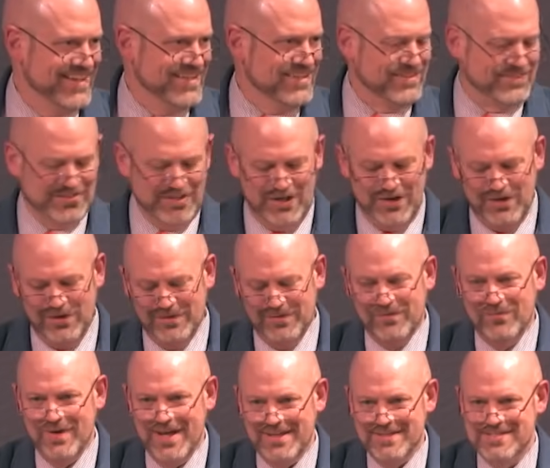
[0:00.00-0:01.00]

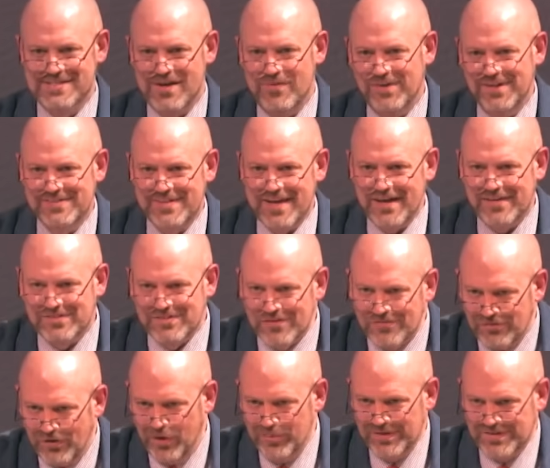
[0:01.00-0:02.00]
So when someone takes the
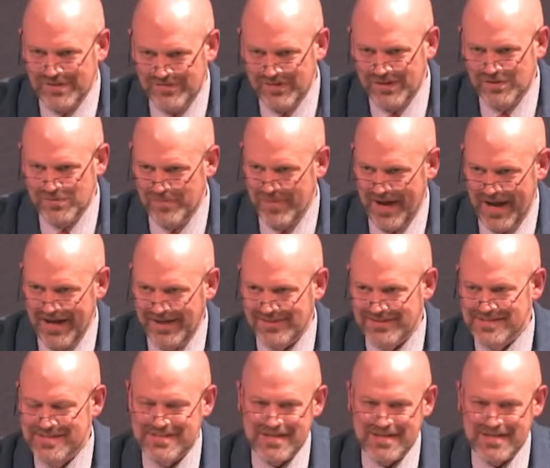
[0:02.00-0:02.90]
affirmative in a debate and